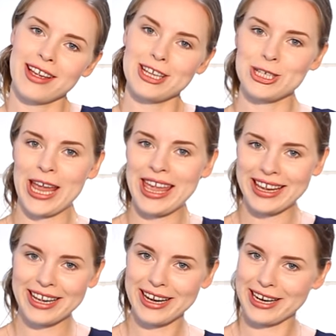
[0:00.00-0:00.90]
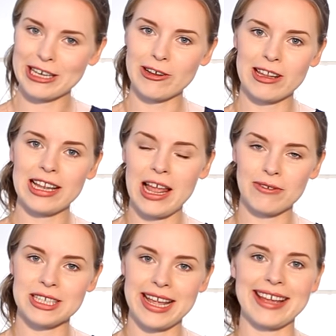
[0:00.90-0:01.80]
shake your
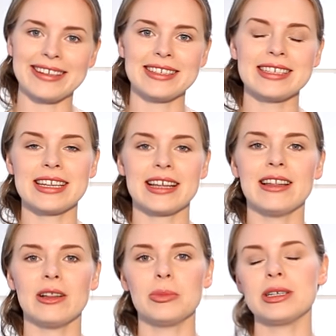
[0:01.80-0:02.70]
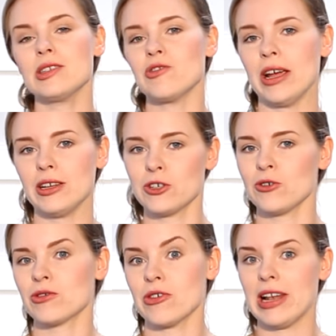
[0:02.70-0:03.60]
left hand a little bit, try to
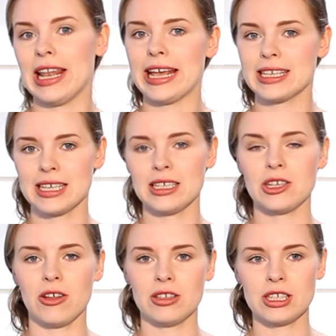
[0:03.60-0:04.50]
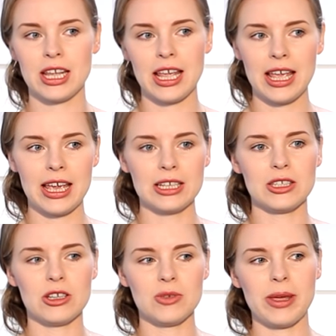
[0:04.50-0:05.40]
relax it, don't,
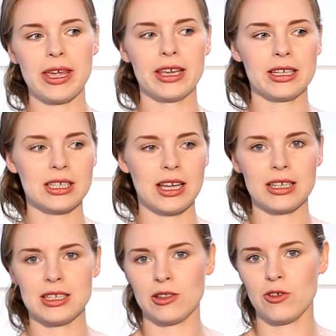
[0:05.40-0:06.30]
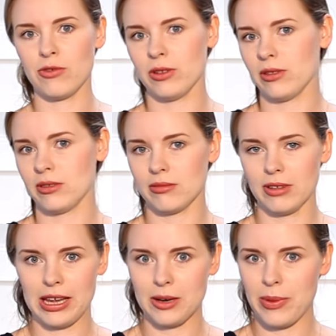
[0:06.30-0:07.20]
don't make it until you feel
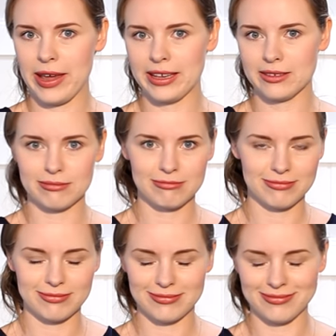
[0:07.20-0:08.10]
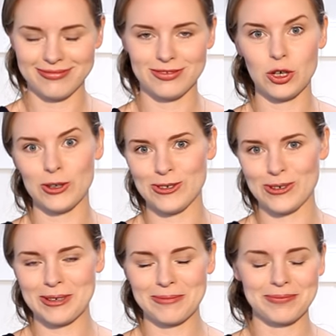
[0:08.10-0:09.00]
any pain. Don't do
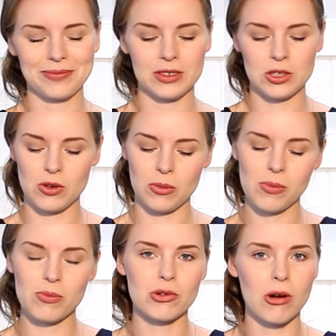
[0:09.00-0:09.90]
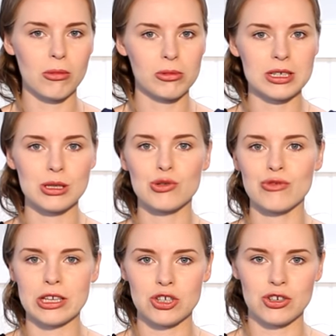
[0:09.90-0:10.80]
it. So probably
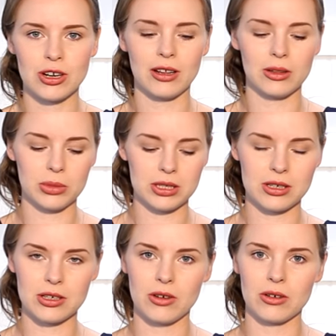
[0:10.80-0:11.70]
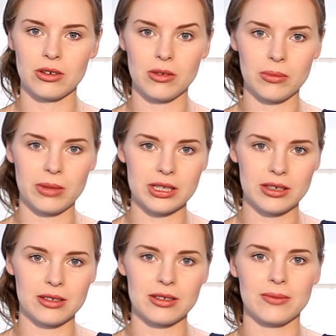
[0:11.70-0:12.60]
stretch a little bit your, your
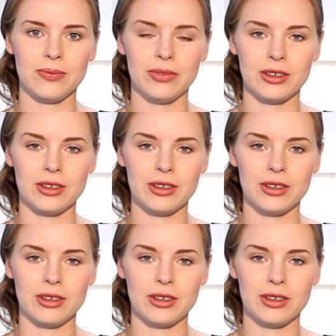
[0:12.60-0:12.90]
muscles, you